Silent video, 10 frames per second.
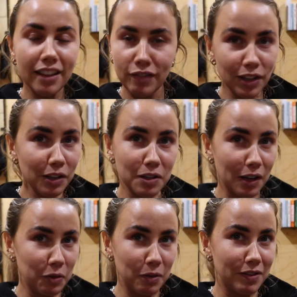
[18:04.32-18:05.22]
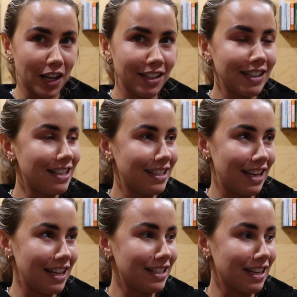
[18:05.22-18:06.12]
If it looks like all we've done is
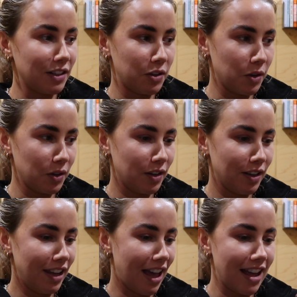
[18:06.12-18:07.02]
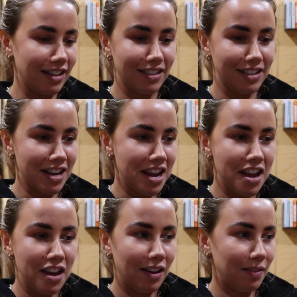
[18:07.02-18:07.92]
eat and cook and
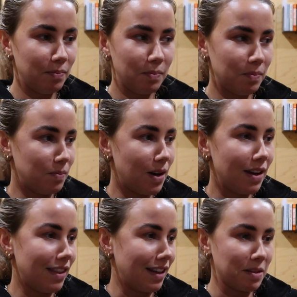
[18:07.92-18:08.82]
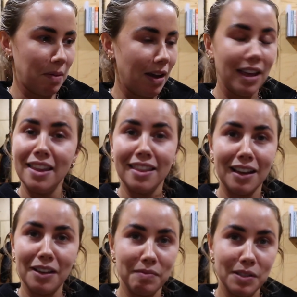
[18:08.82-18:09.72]
that's about it,
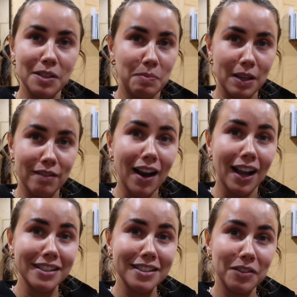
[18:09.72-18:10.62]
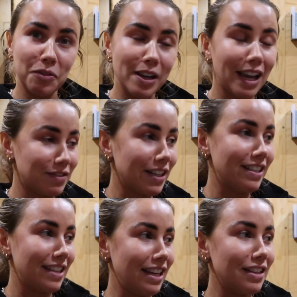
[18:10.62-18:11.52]
that you'd be correct. All we have
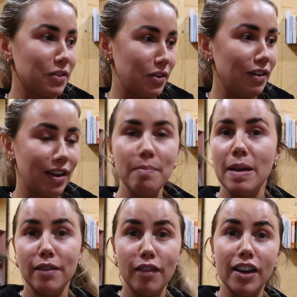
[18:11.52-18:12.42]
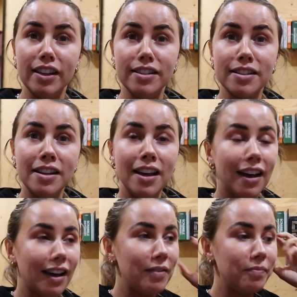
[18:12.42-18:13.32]
done is eat, cook and make fires,
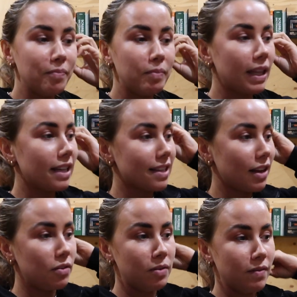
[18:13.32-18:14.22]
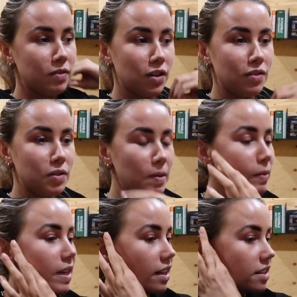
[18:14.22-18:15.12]
but that's how we've chosen to spend
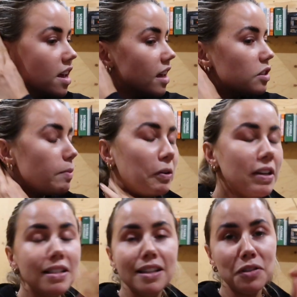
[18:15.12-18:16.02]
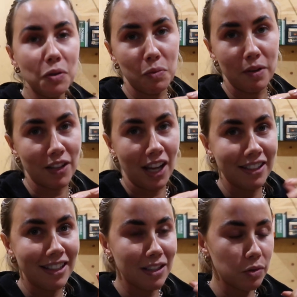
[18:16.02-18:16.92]
the weekend. To be honest, it's not all we've
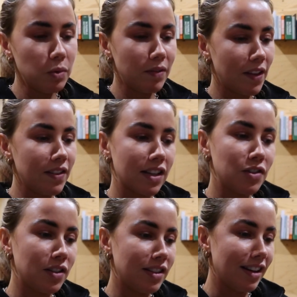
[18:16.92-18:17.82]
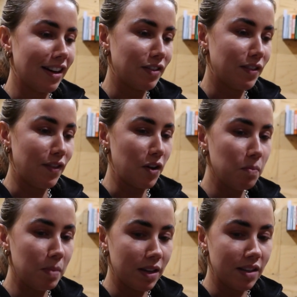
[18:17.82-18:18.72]
done. It's all we've done that's interesting enough to
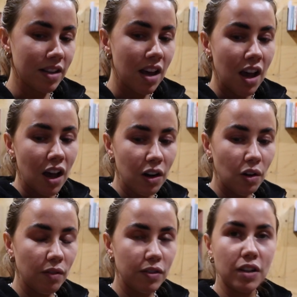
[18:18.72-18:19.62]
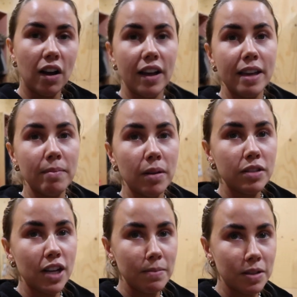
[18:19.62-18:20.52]
film, because a lot of the time
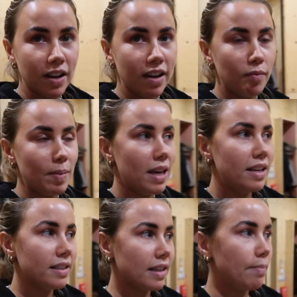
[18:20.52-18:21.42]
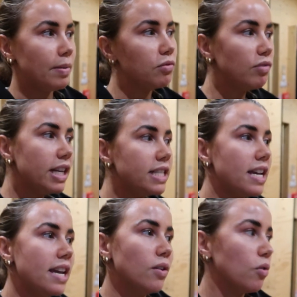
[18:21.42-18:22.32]
James and I have been sat in bed
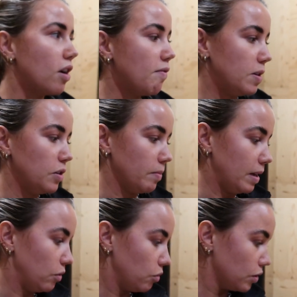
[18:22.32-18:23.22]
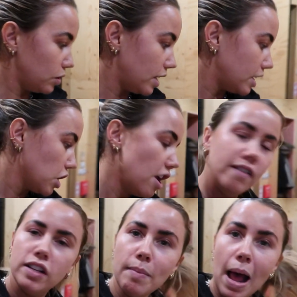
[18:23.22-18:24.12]
reading, or I've been doing my little cross stitch.
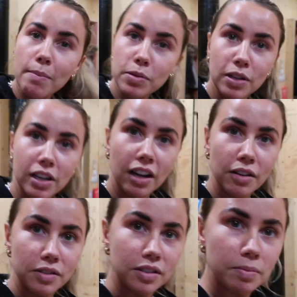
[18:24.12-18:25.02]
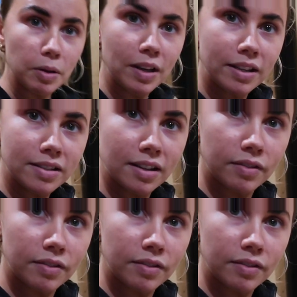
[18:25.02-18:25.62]
Done absolutely loads, to be honest.